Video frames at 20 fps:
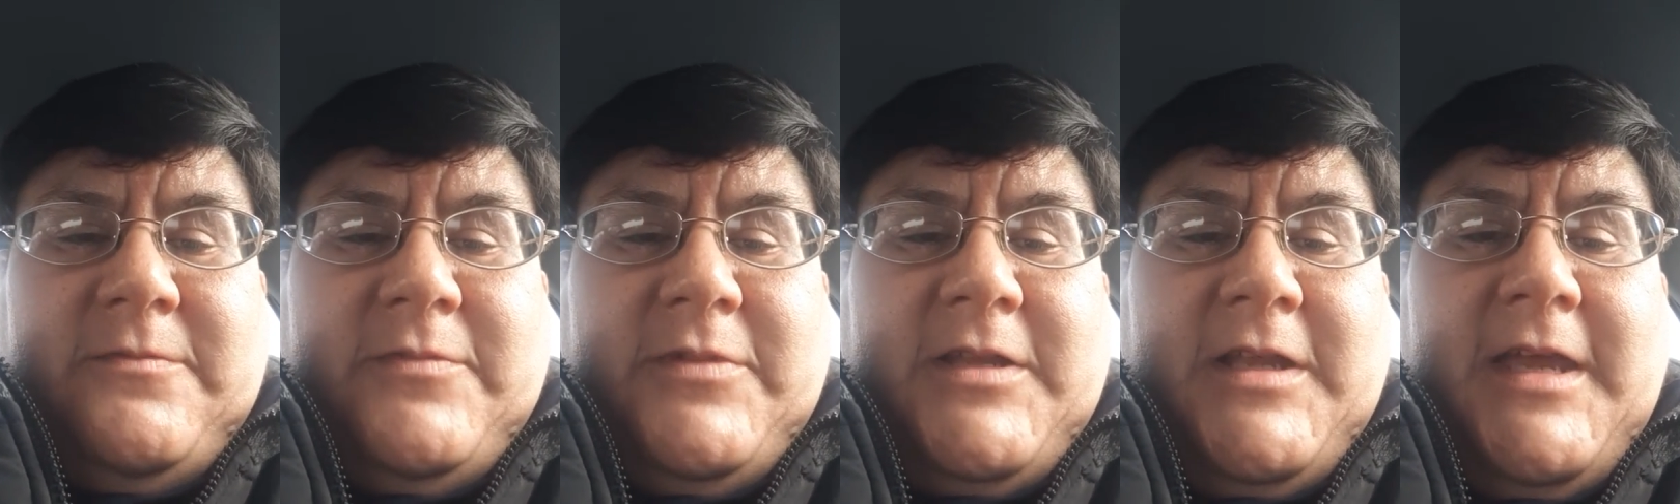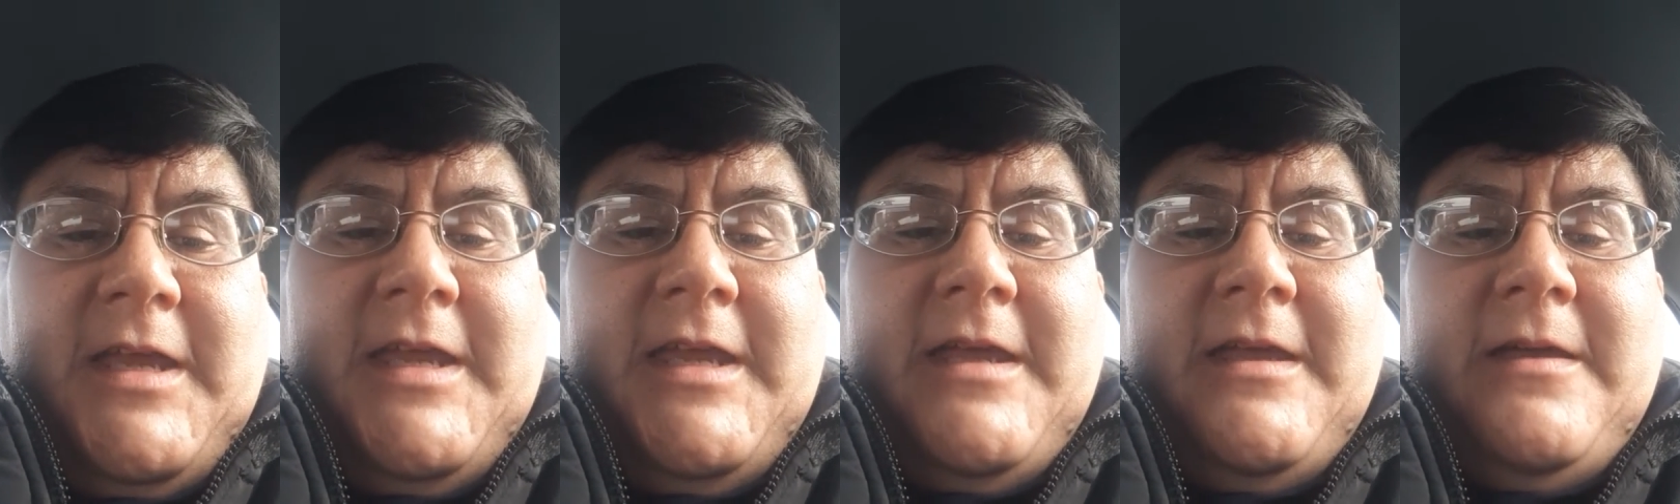But
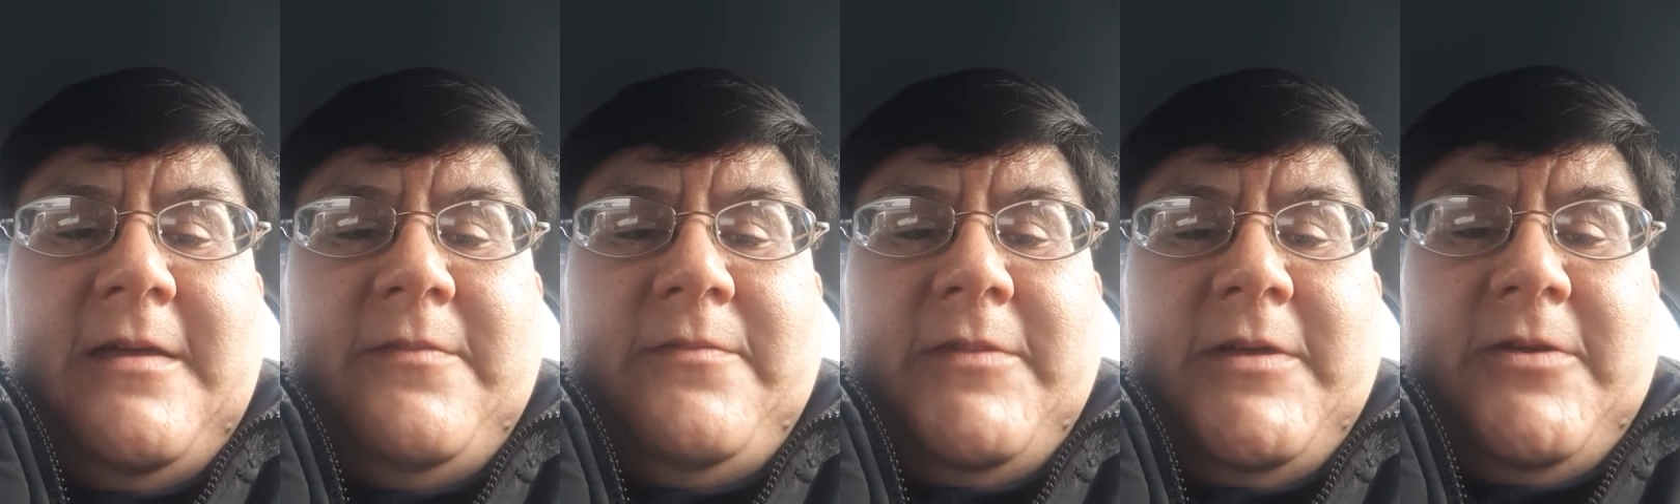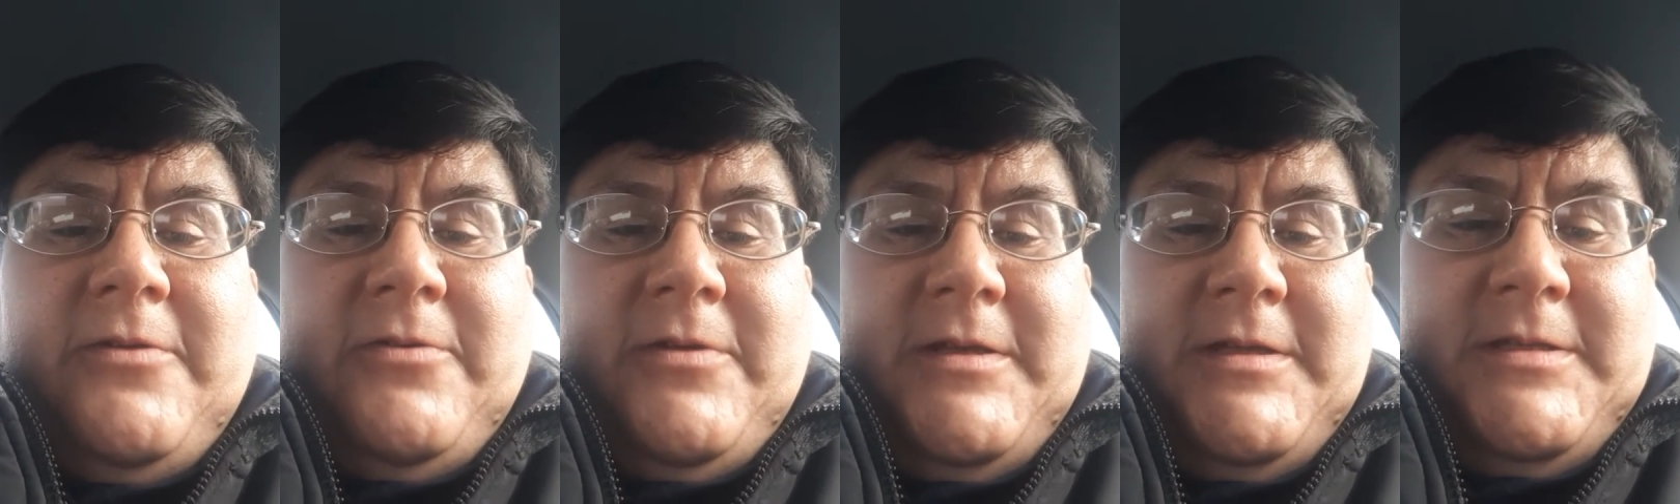I am
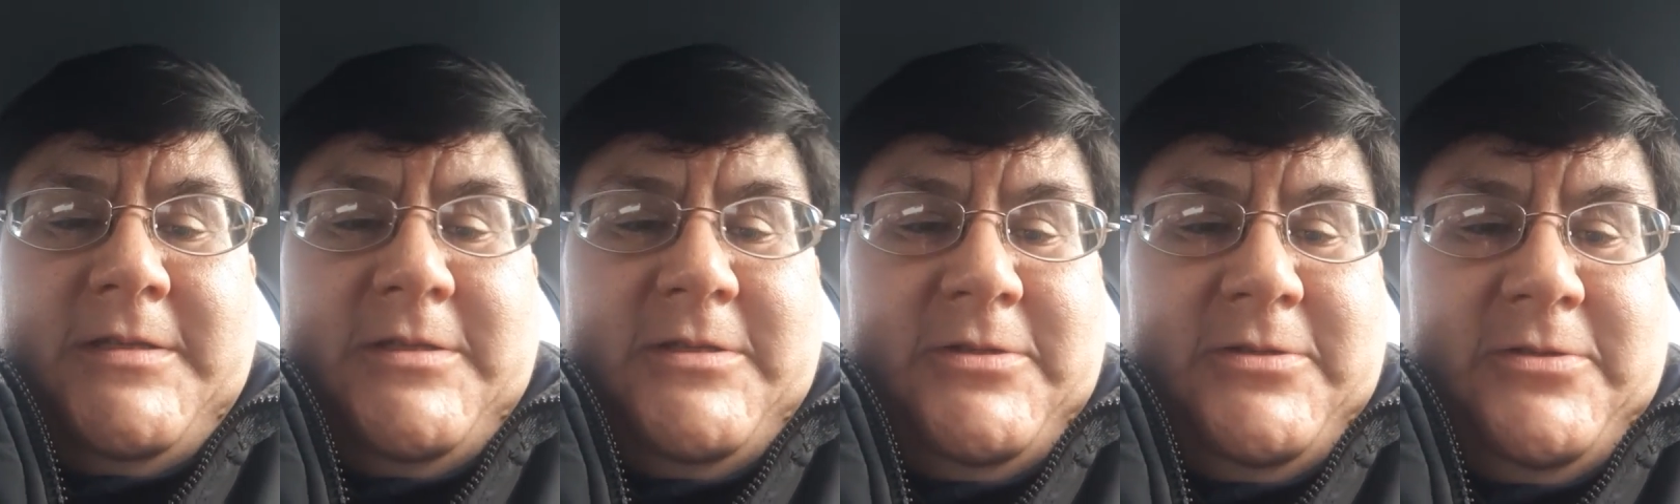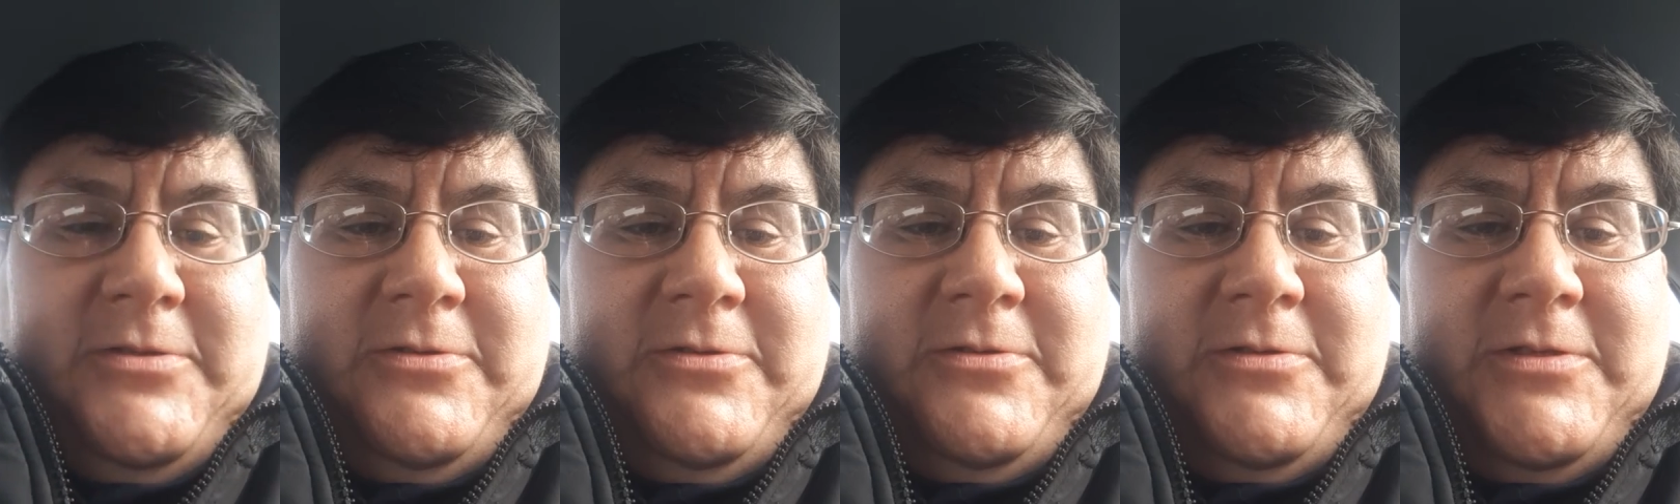going
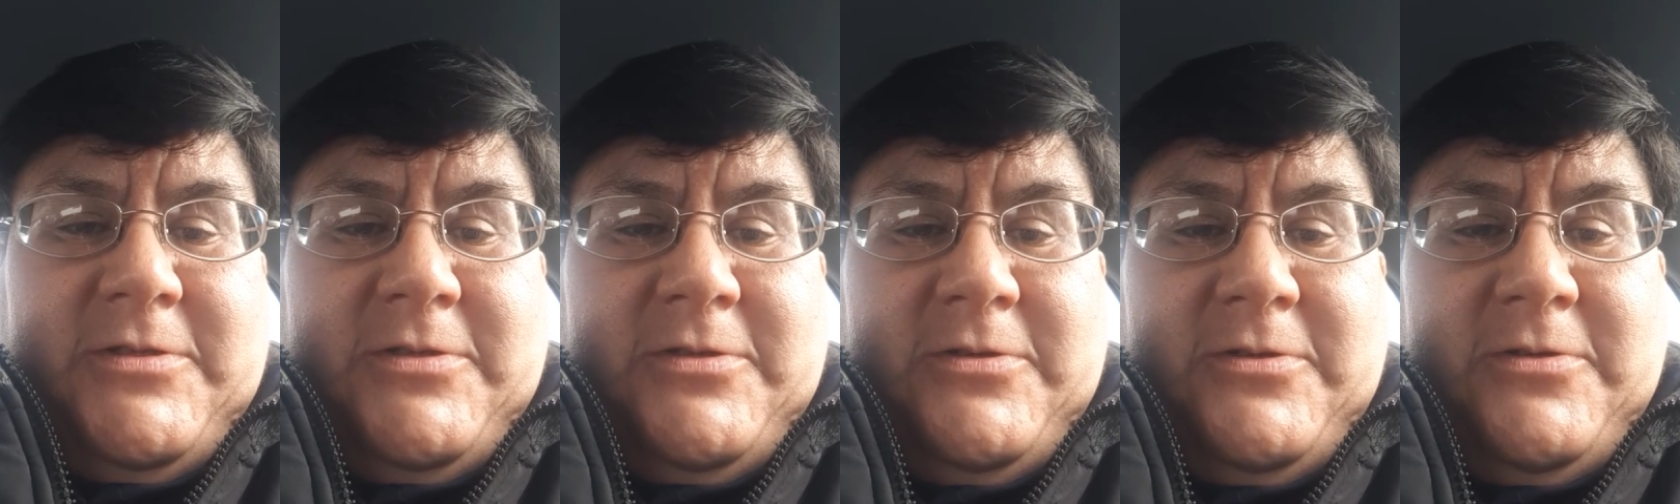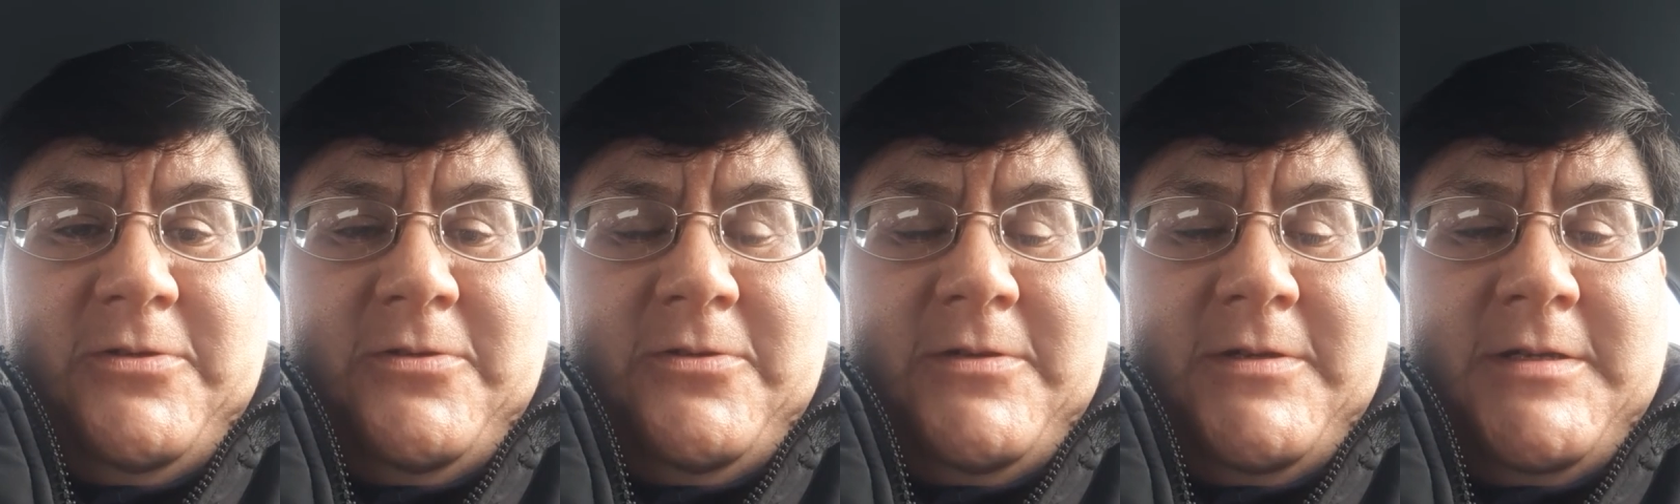to
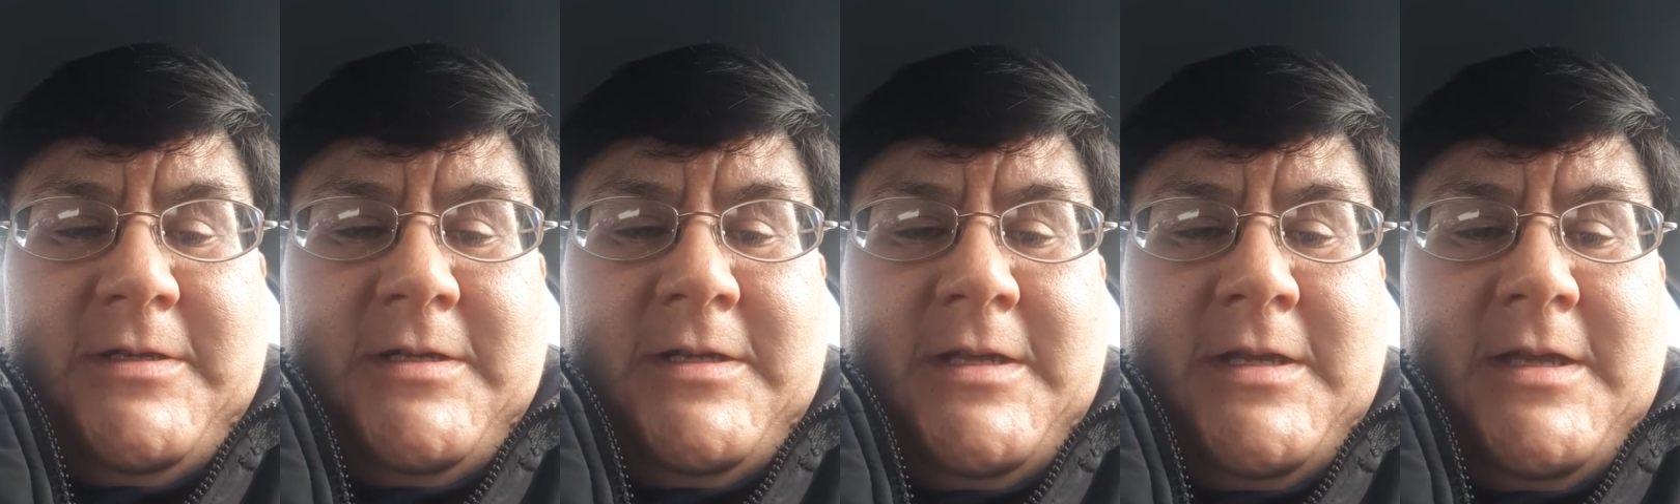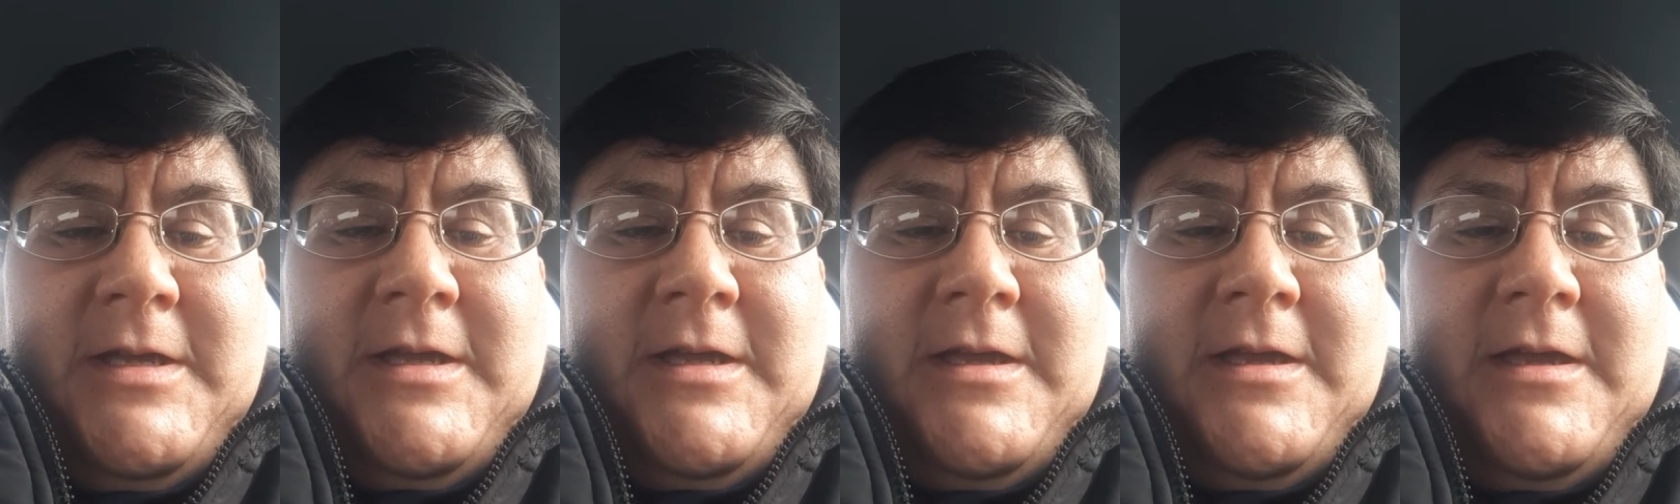do
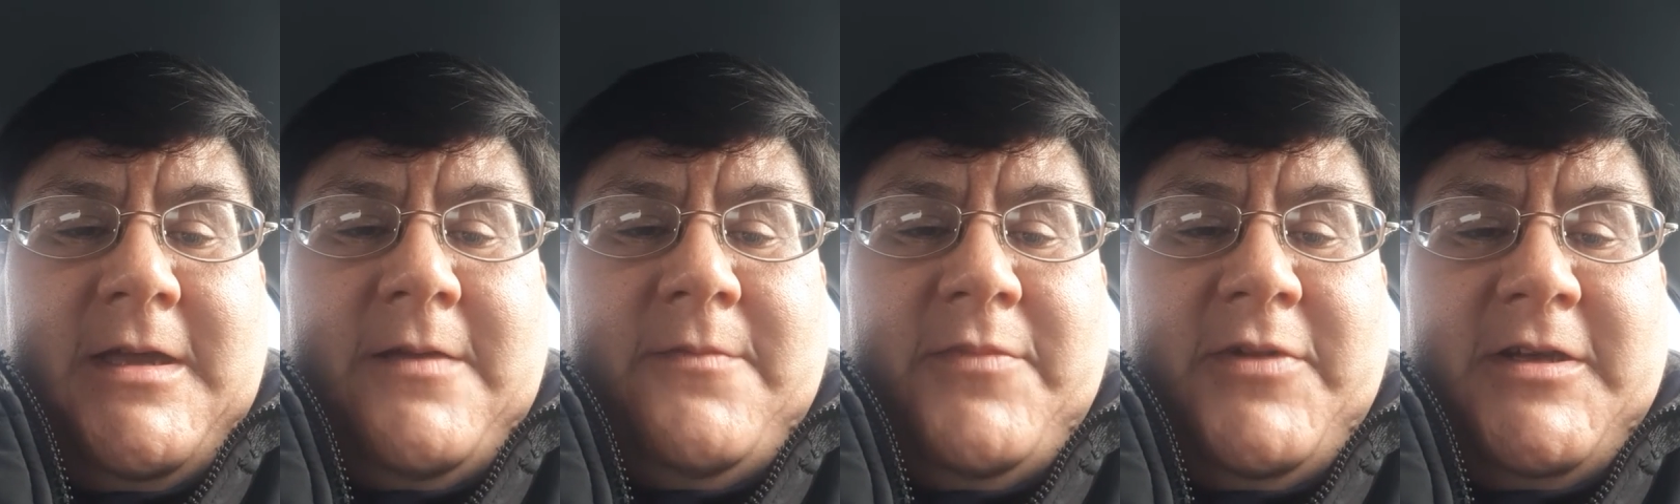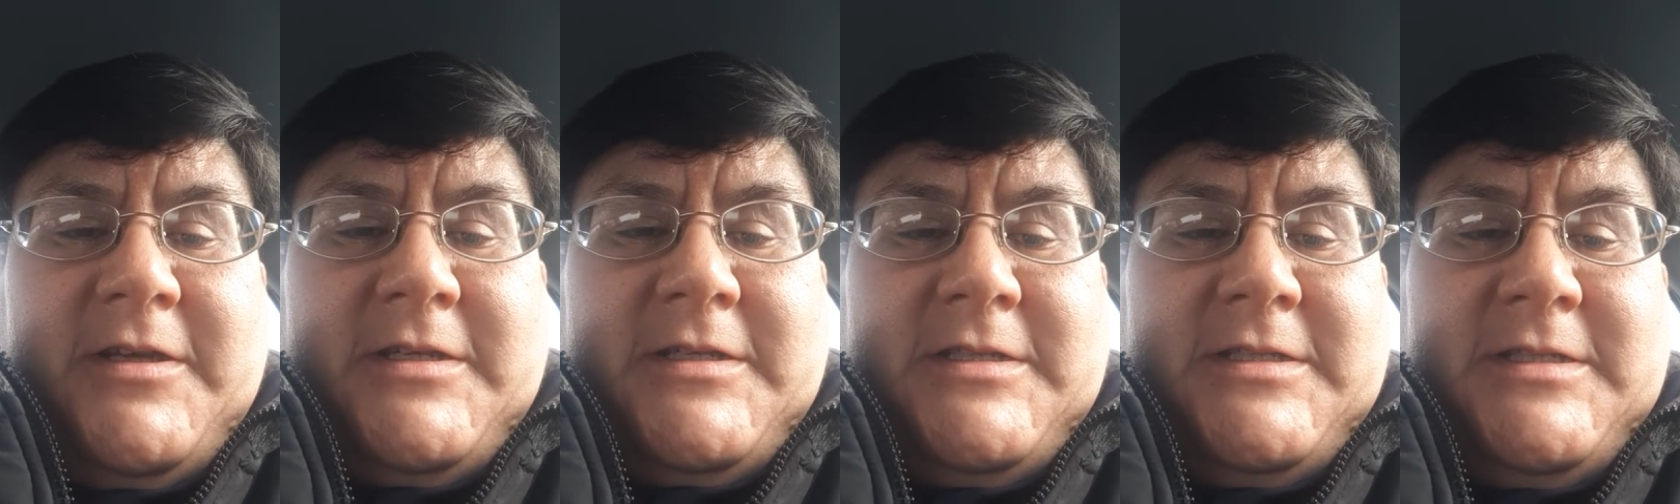a
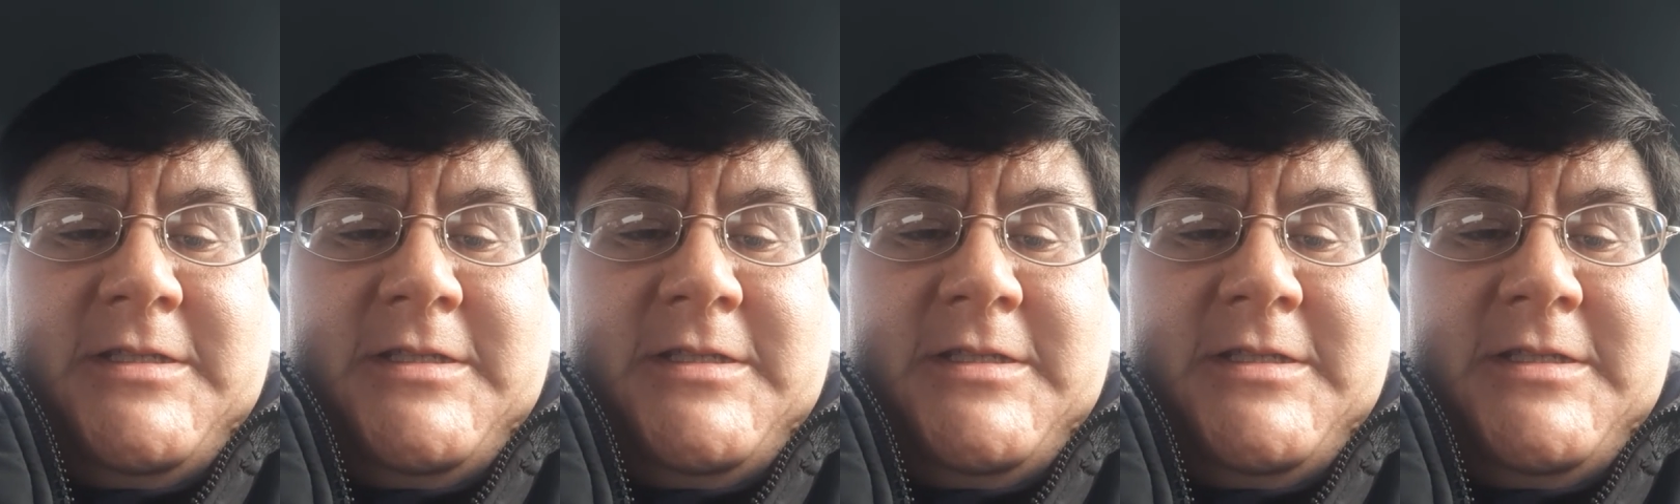book